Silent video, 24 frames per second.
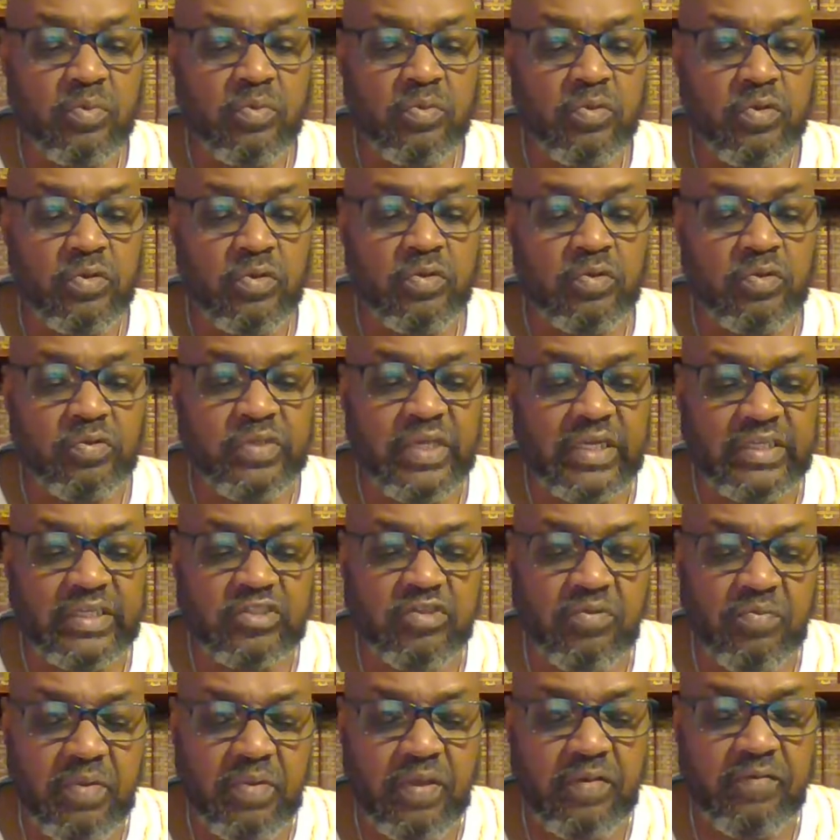The New
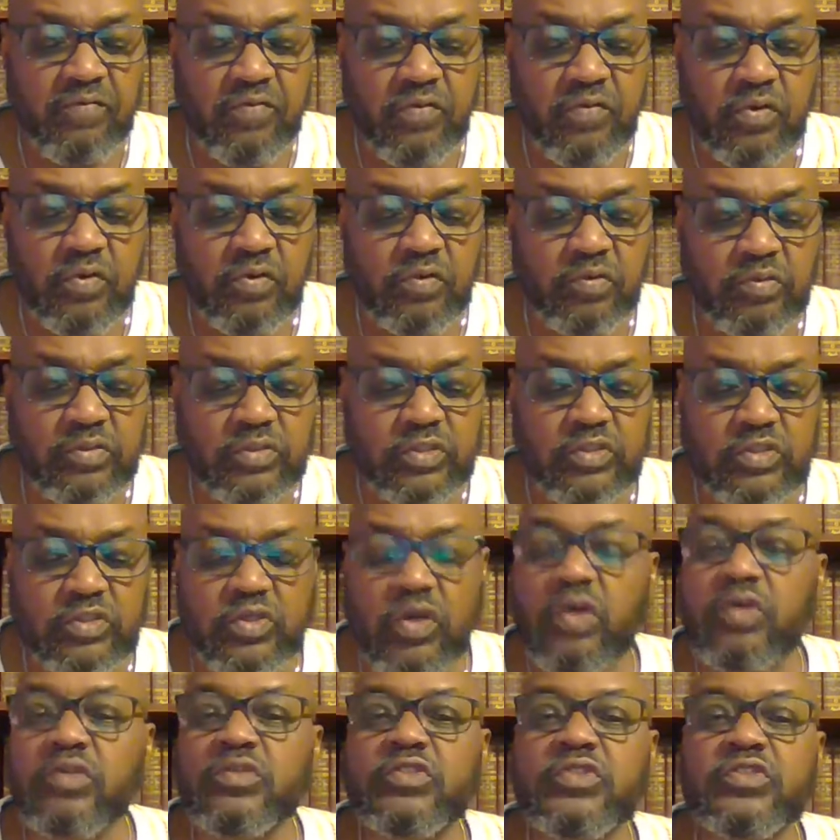Testament views the
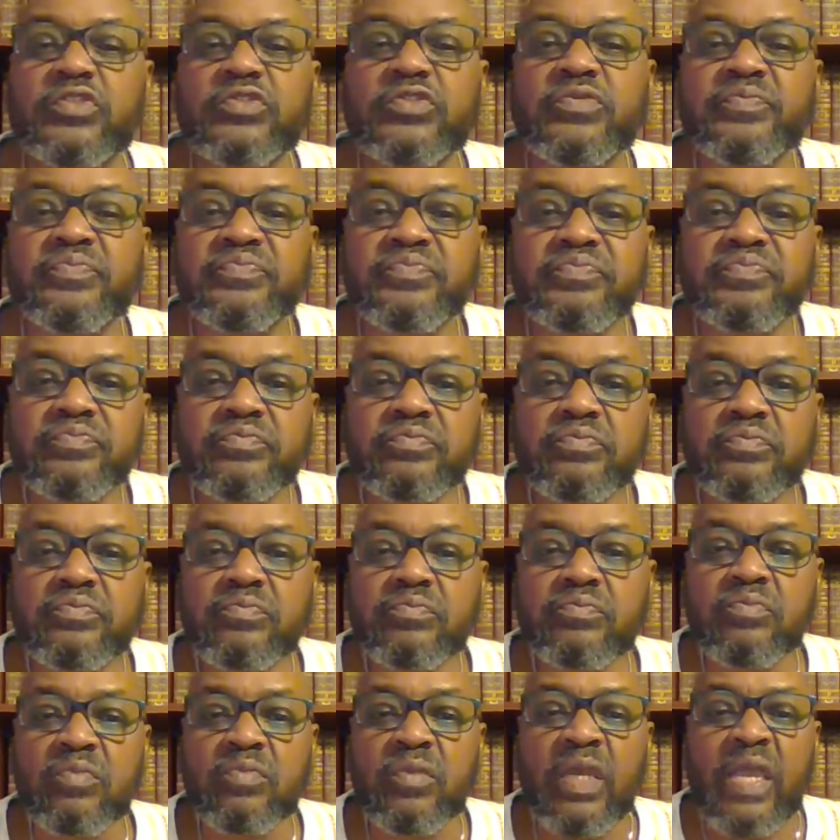church
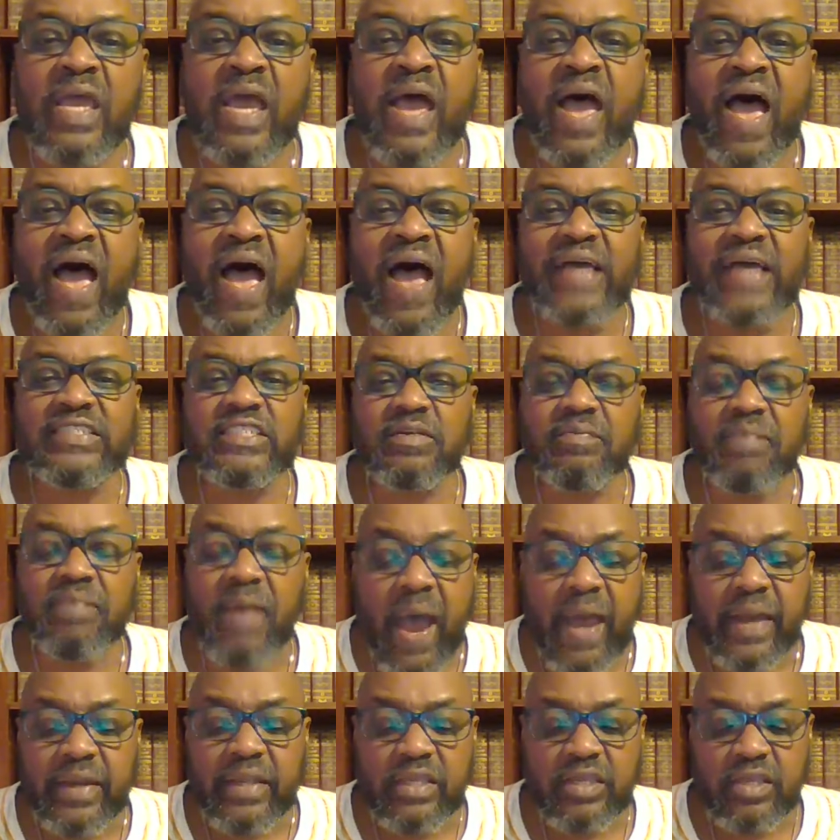as the
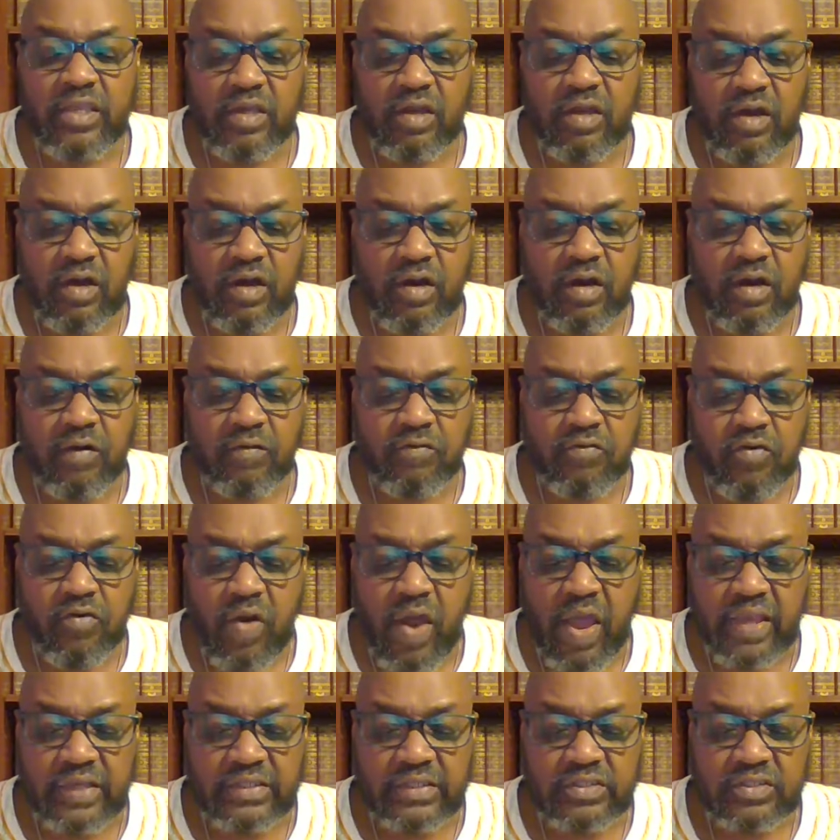body of
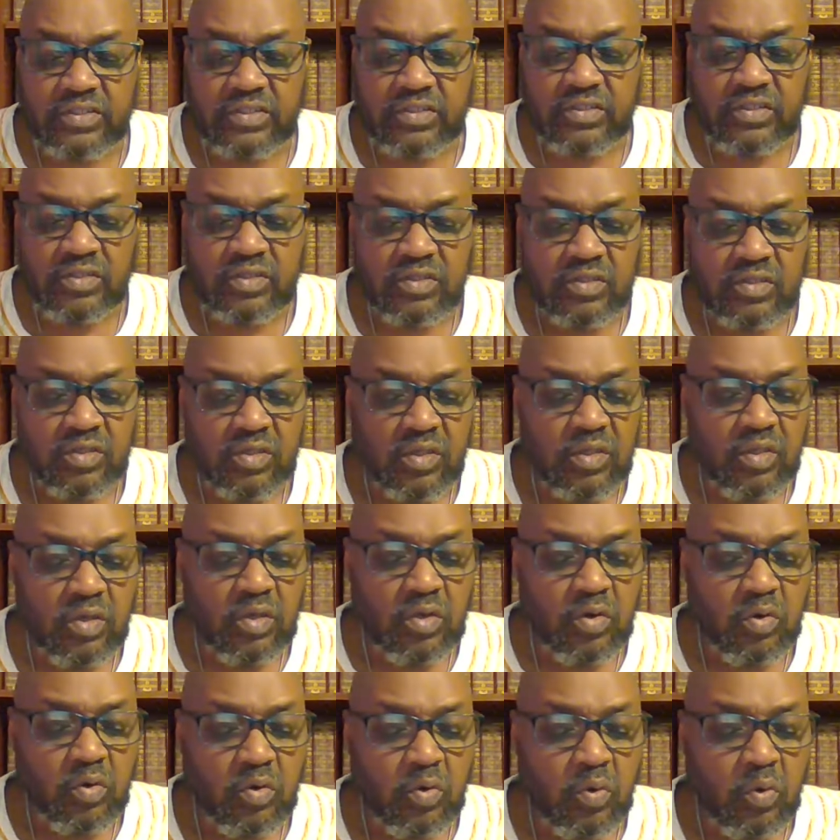Christ,
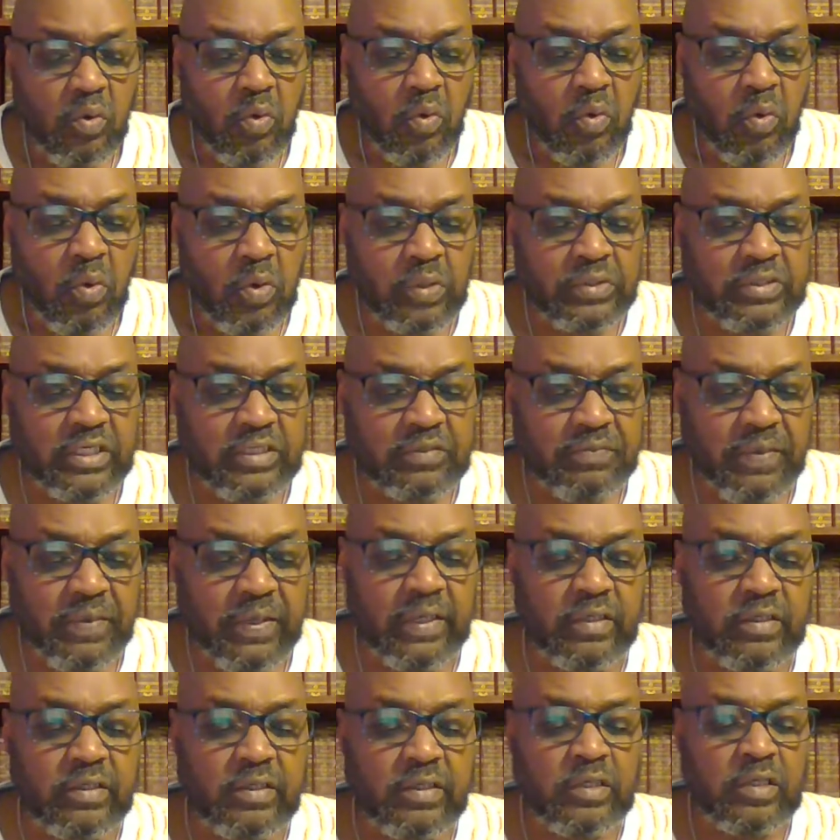which has
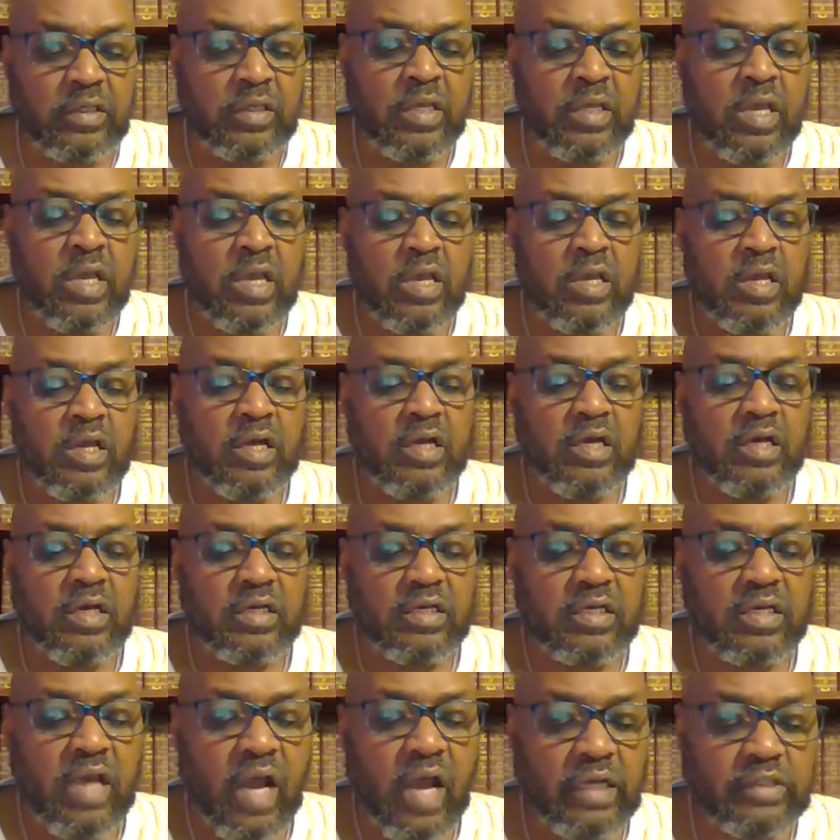been
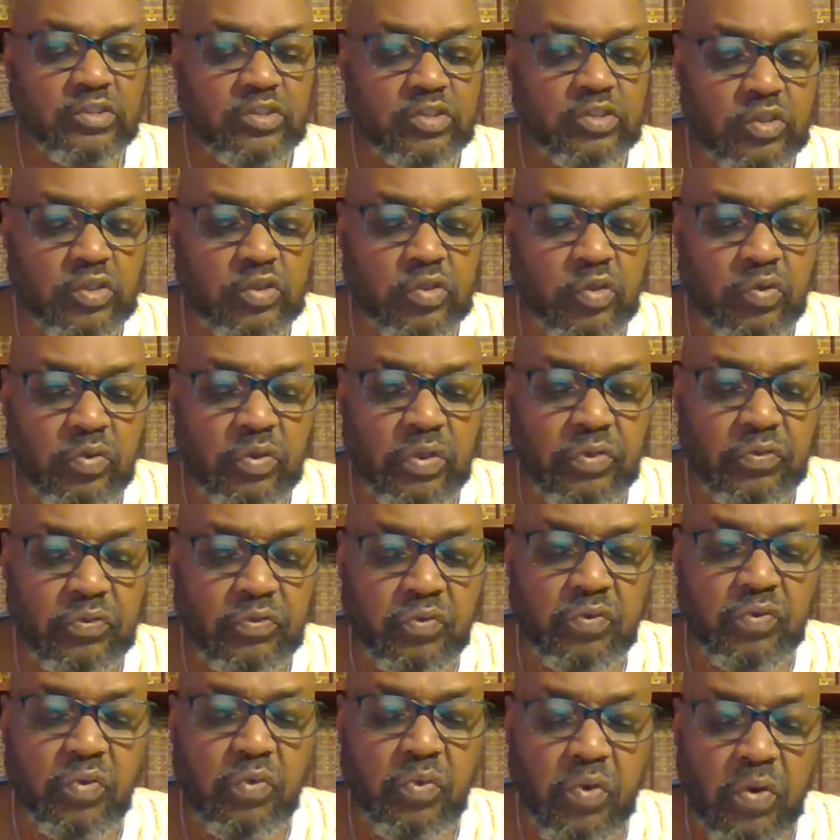constituted
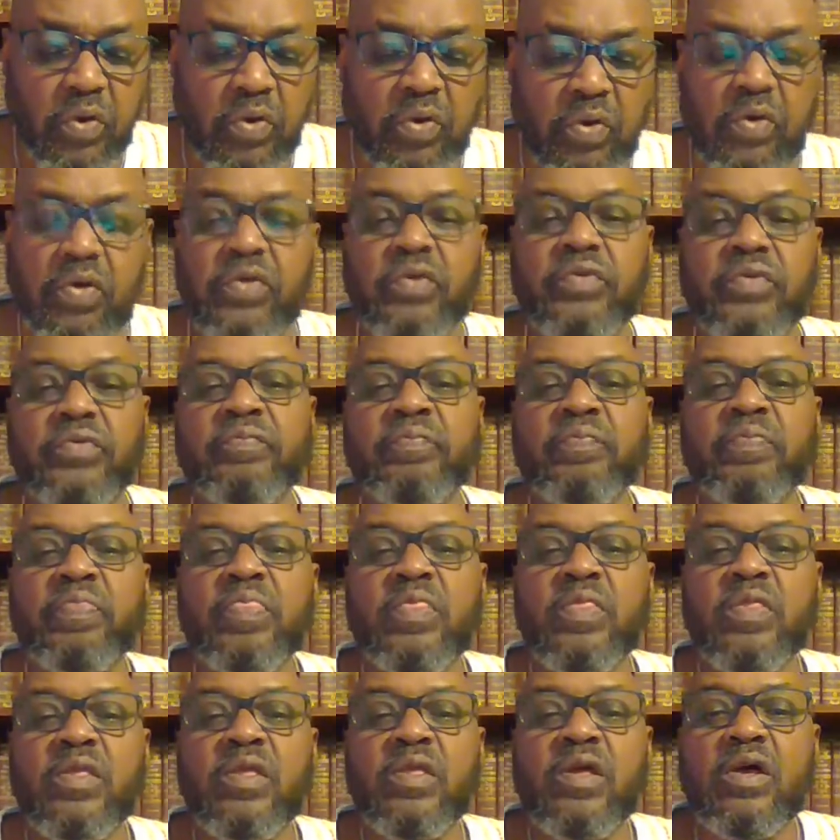through the word
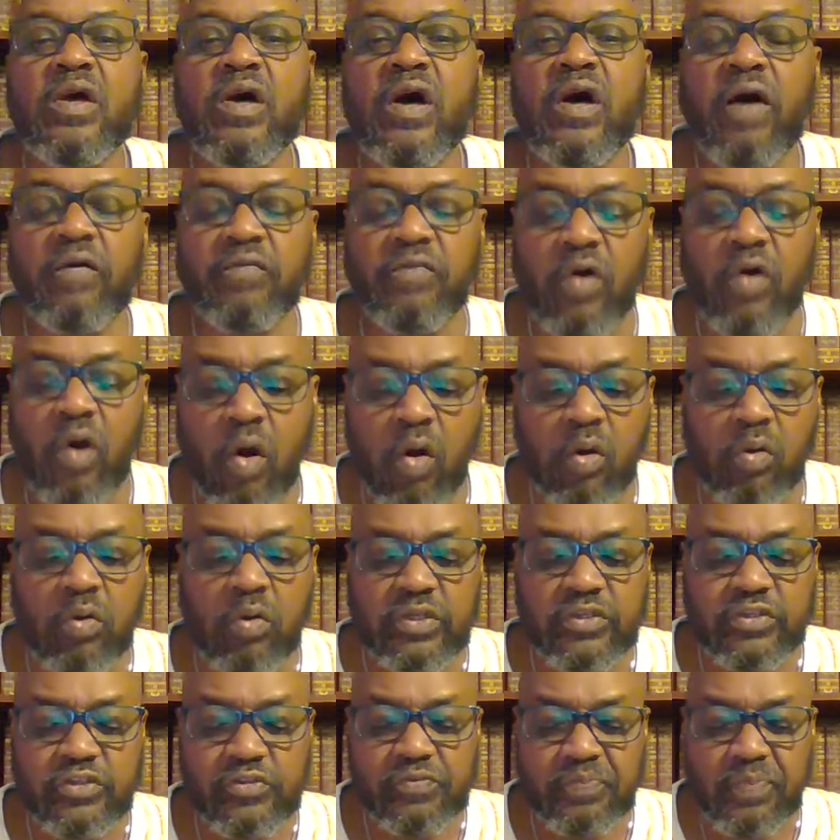of the
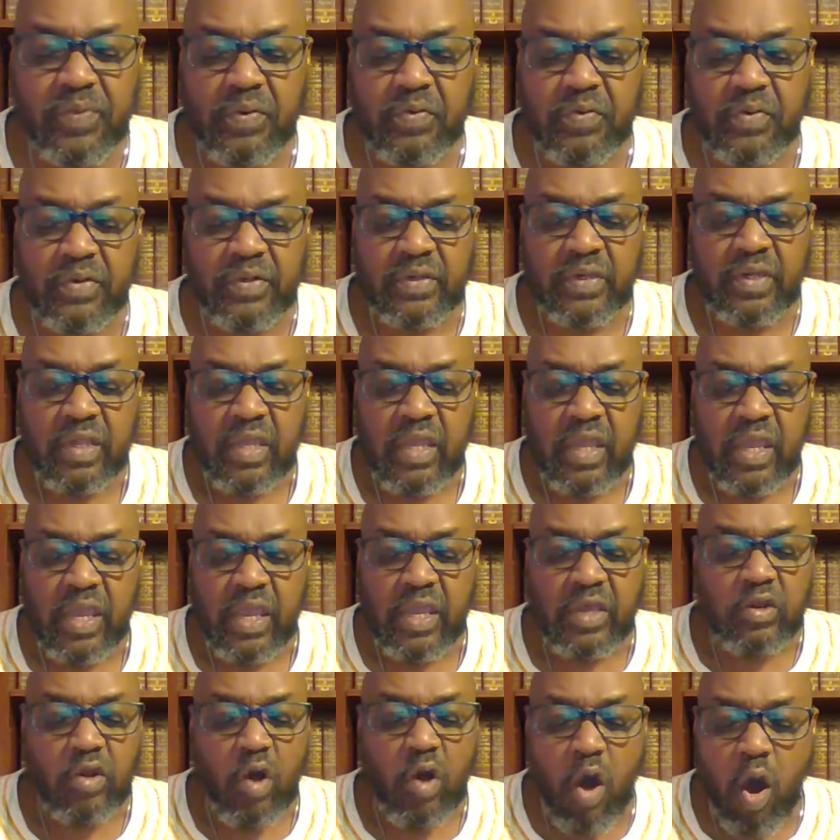Holy Spirit
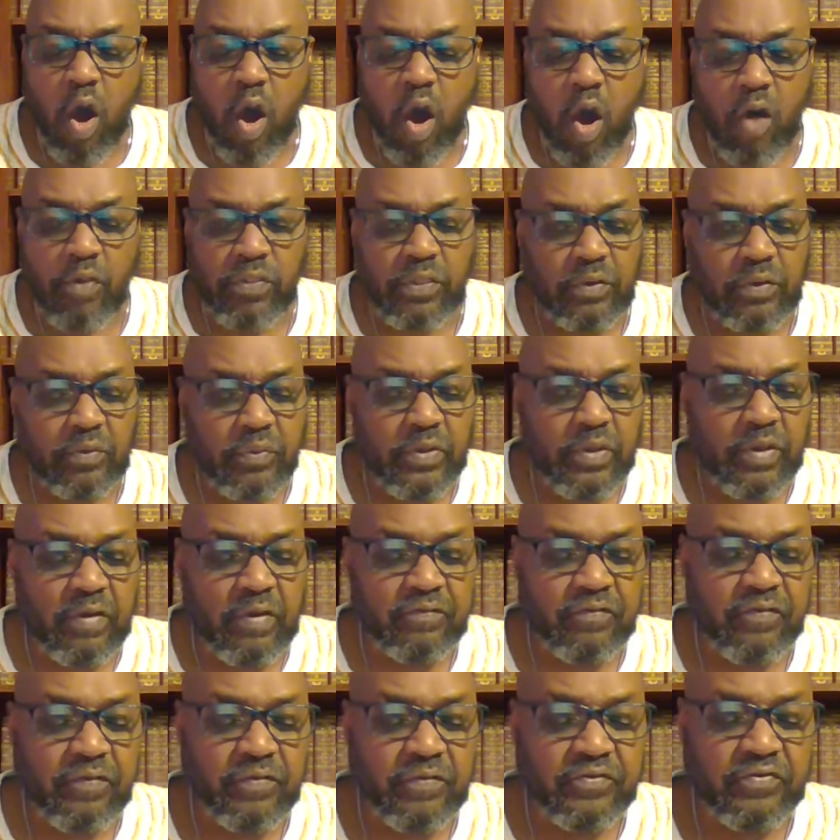in all that we
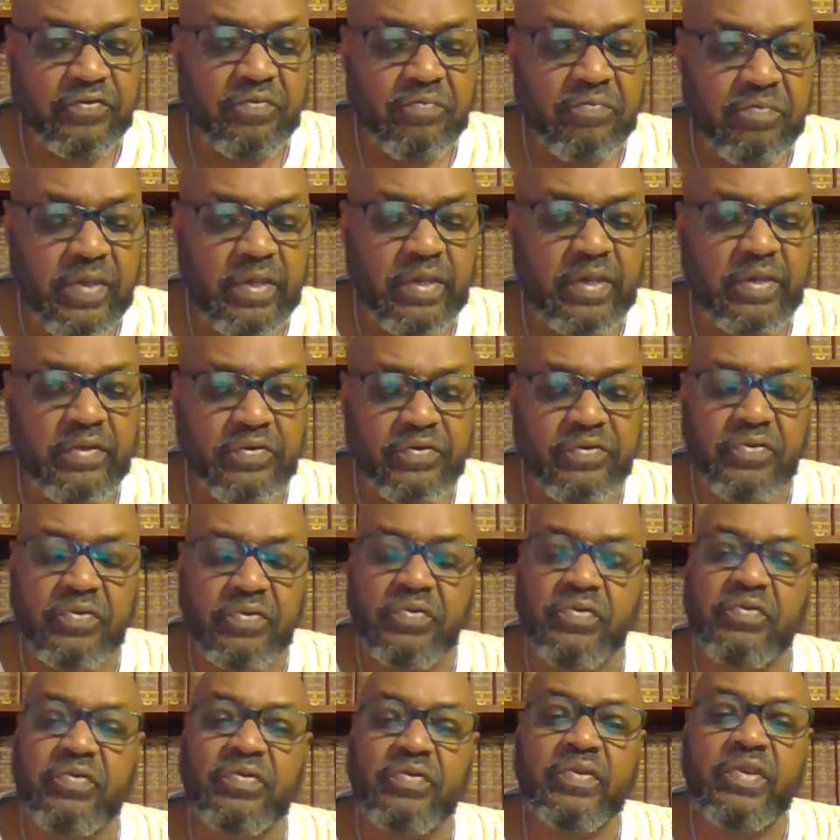have submitted
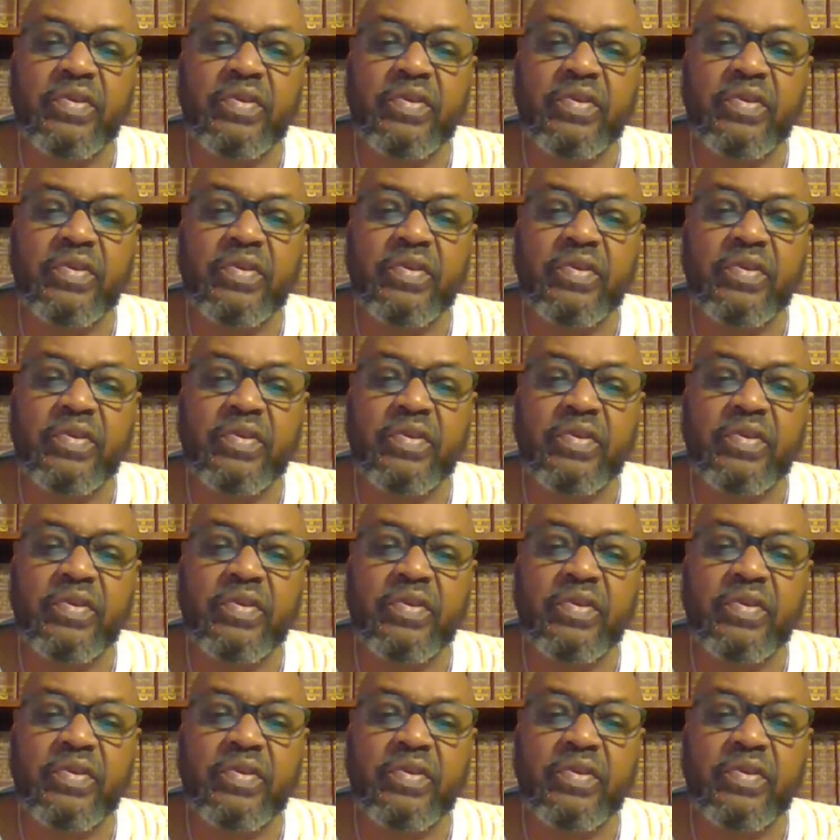to